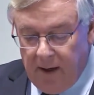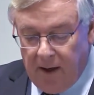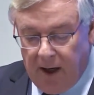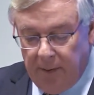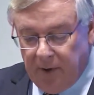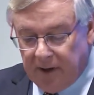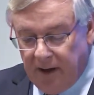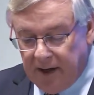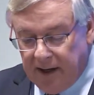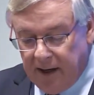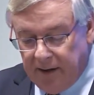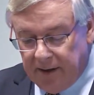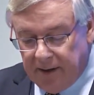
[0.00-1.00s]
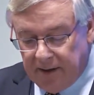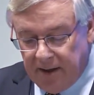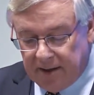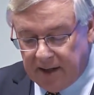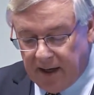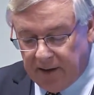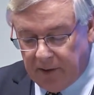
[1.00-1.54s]
I'm not going to go into the
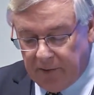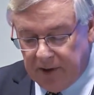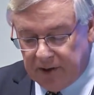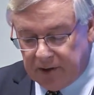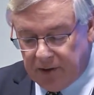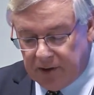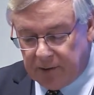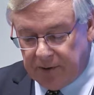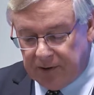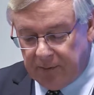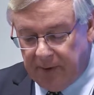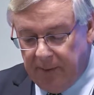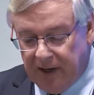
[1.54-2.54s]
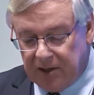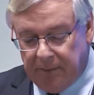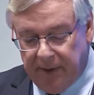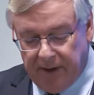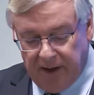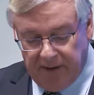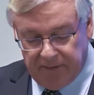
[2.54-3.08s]
detail of the research, which would be much
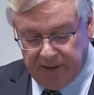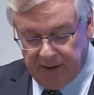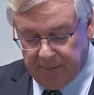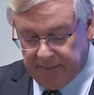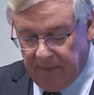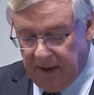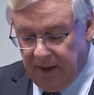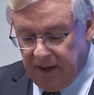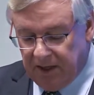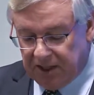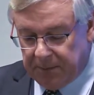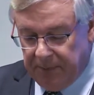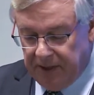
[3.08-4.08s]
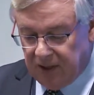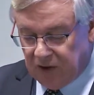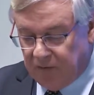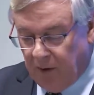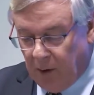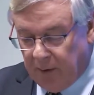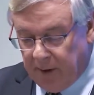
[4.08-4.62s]
better left to the speakers
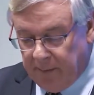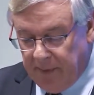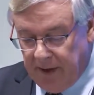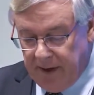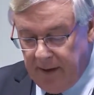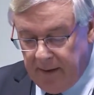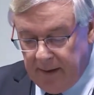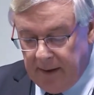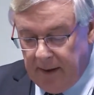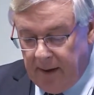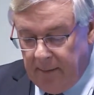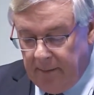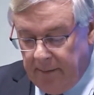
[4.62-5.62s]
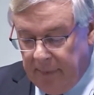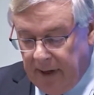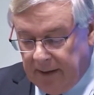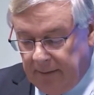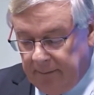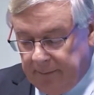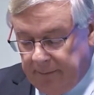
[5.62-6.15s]
following me,
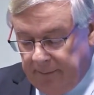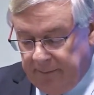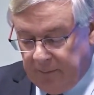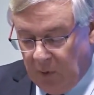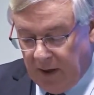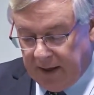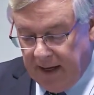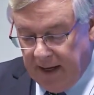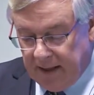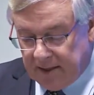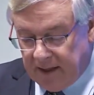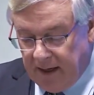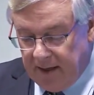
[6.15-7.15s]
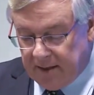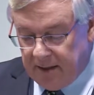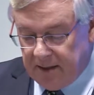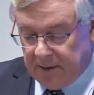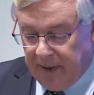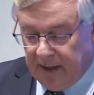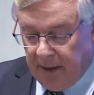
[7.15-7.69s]
but what I can say is that
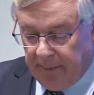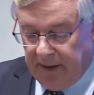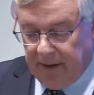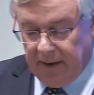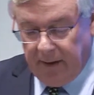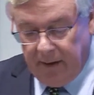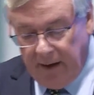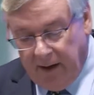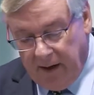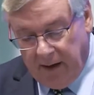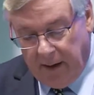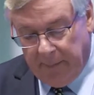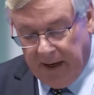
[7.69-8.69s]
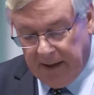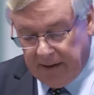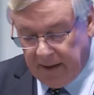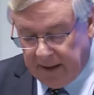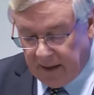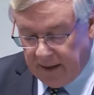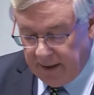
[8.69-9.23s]
it's becoming
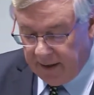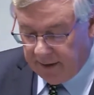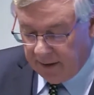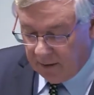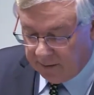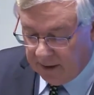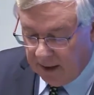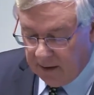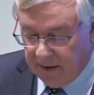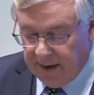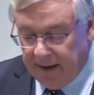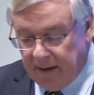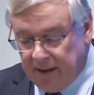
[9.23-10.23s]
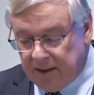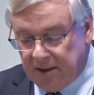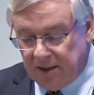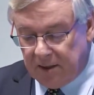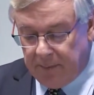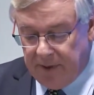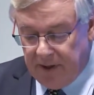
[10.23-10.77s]
abundantly clear that although
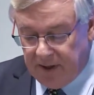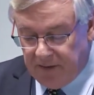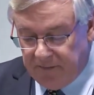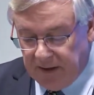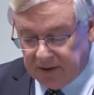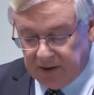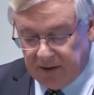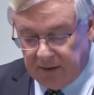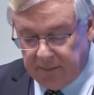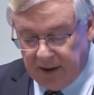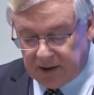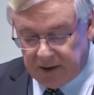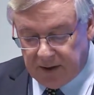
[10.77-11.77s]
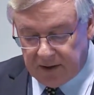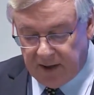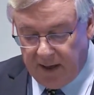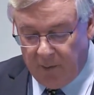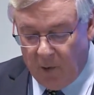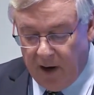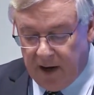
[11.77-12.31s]
adolescents appear to function in much the
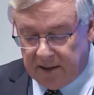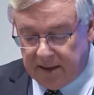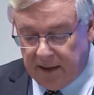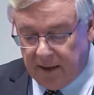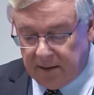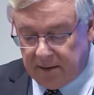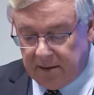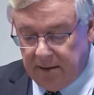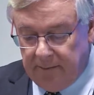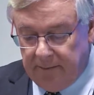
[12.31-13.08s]
same way as adults,